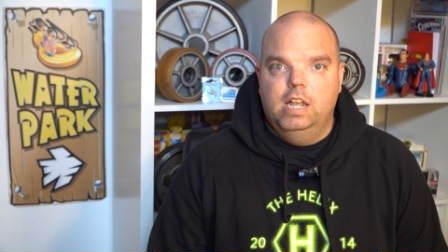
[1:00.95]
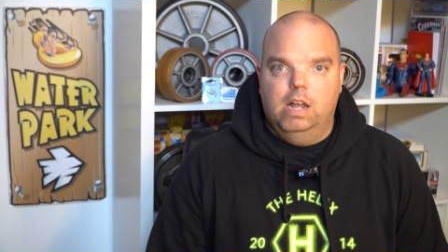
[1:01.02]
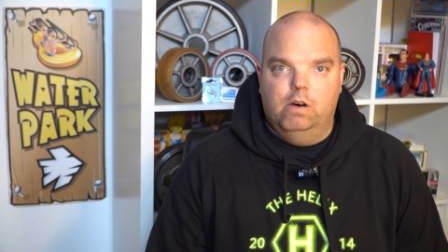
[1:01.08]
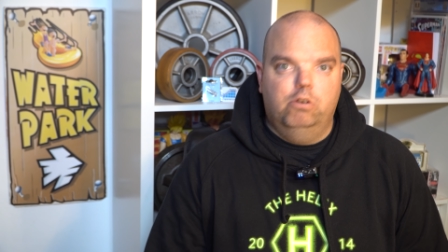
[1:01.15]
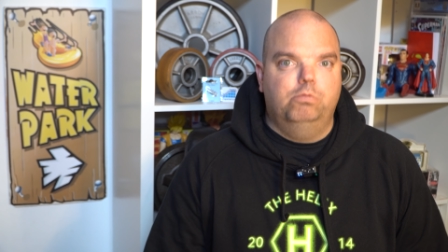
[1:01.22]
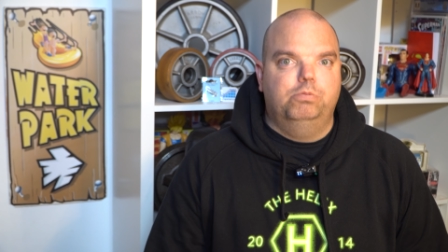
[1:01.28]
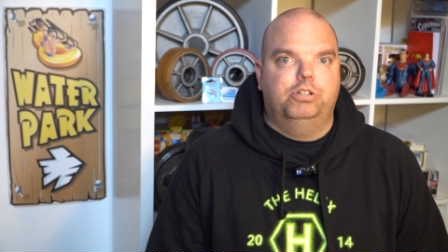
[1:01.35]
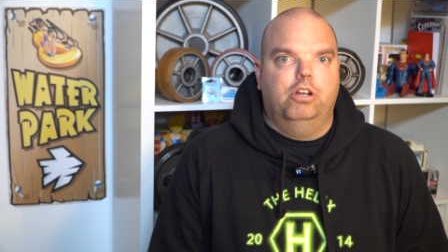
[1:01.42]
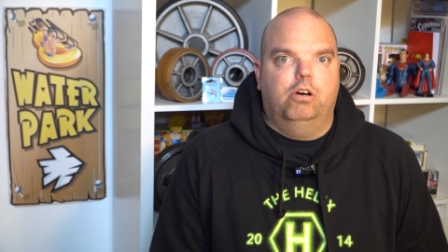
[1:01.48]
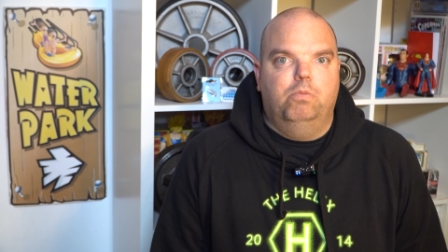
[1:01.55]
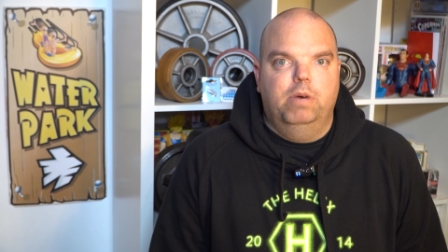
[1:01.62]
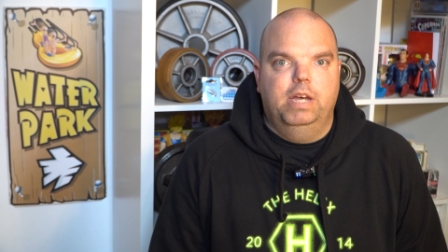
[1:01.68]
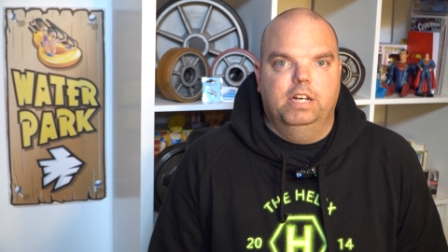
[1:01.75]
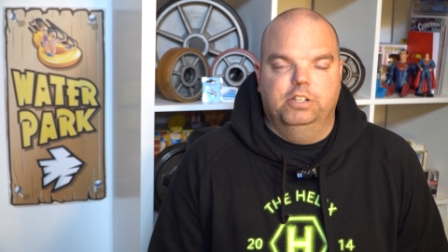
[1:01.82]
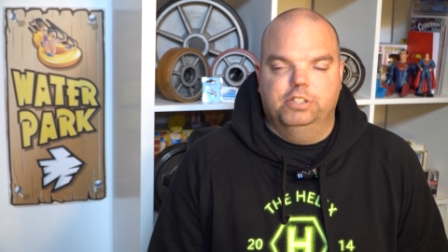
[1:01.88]
Now, up-stop
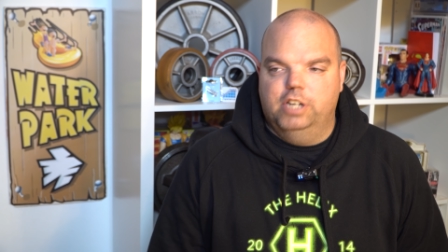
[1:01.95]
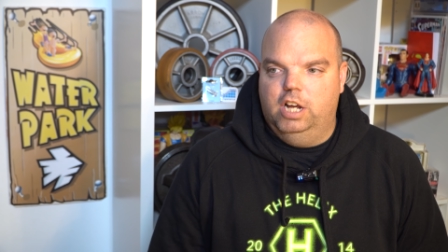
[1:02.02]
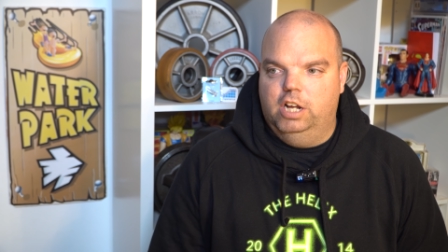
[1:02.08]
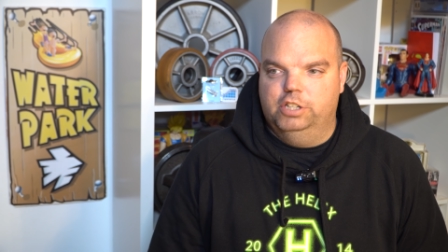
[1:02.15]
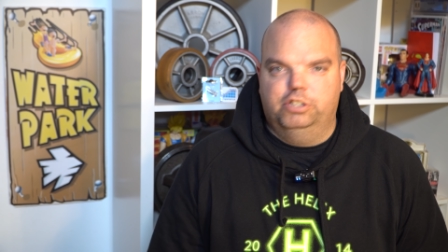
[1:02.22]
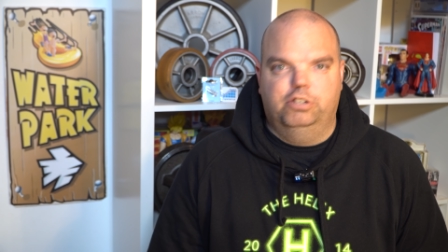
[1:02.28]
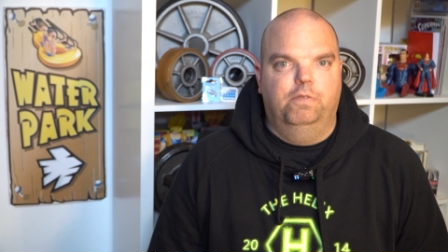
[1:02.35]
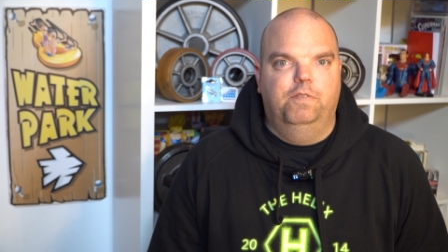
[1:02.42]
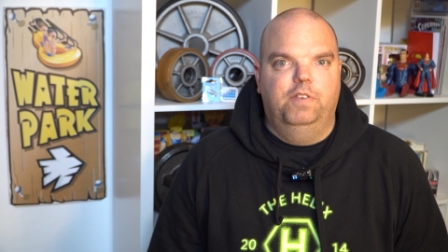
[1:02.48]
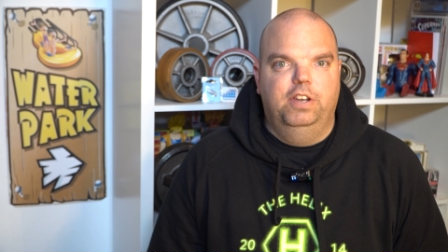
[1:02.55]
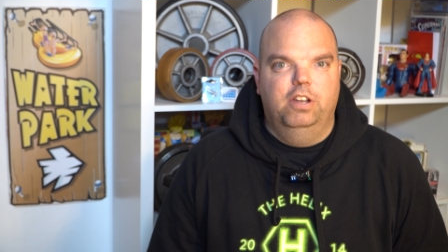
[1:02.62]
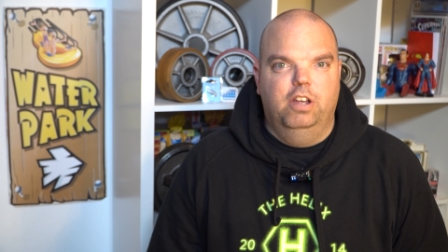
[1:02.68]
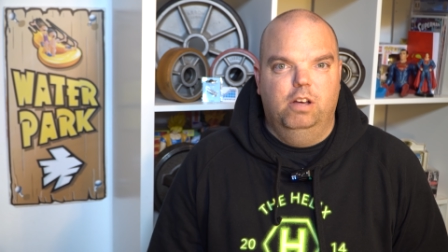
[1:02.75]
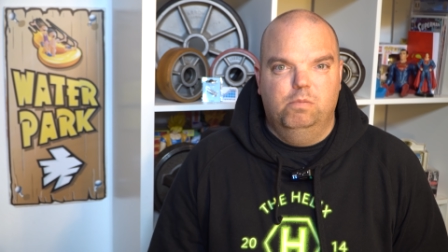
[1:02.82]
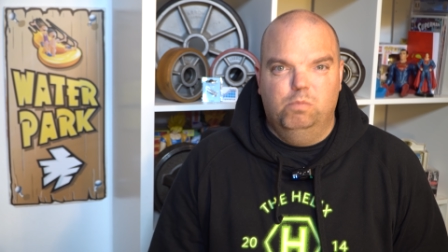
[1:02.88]
wheels are
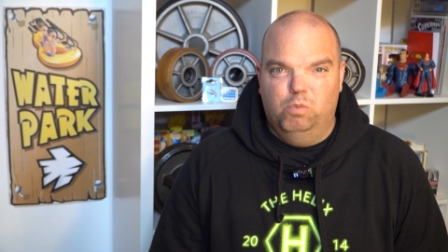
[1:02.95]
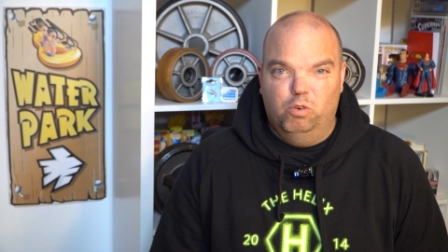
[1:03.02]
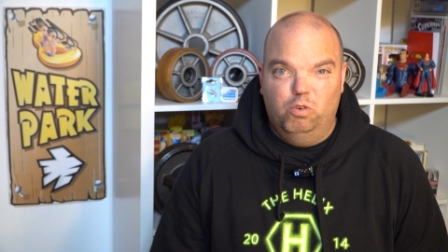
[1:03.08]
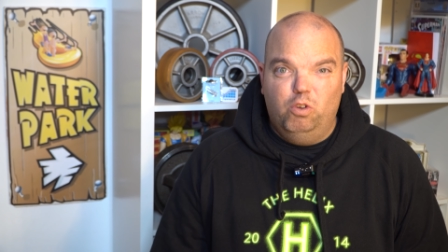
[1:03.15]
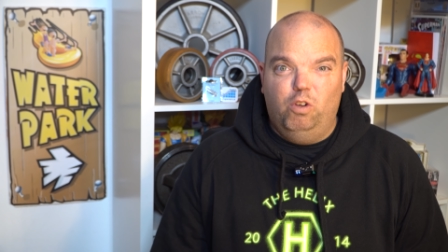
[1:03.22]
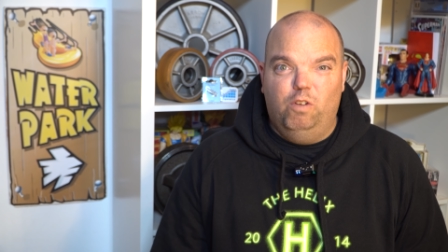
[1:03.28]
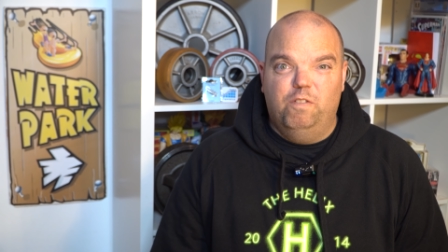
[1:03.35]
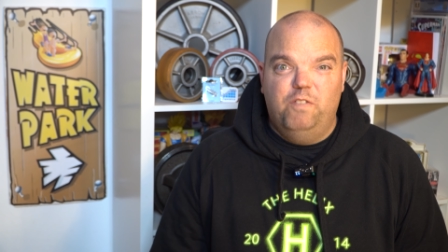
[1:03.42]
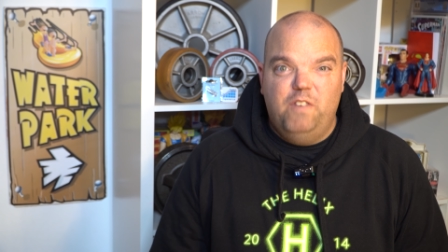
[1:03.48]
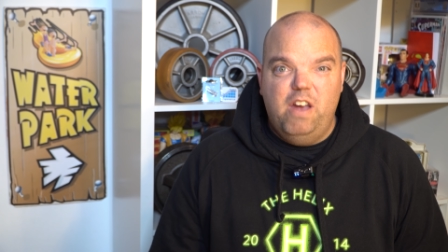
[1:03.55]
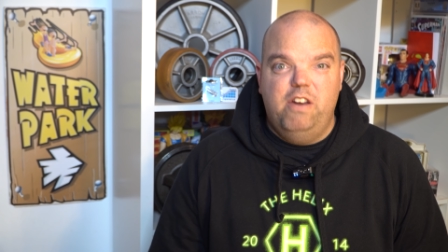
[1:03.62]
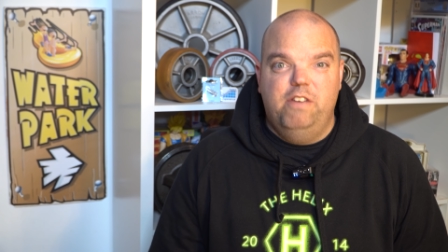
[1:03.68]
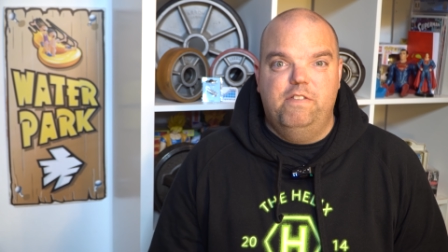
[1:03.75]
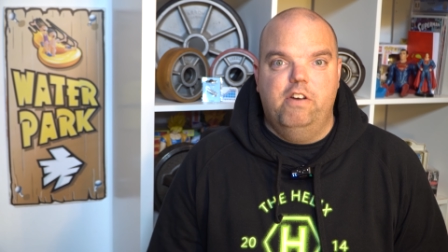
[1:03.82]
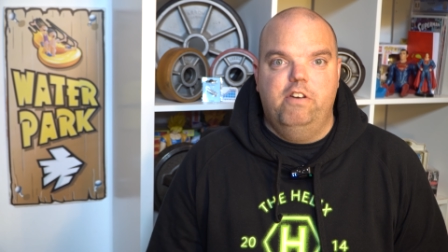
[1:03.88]
something that we're all
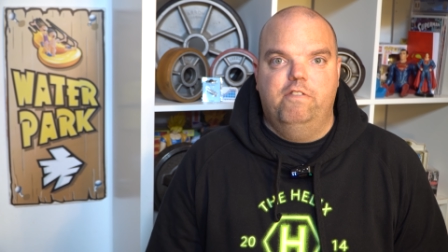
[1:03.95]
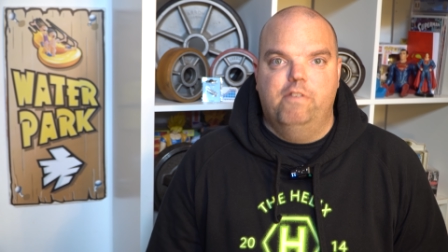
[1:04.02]
very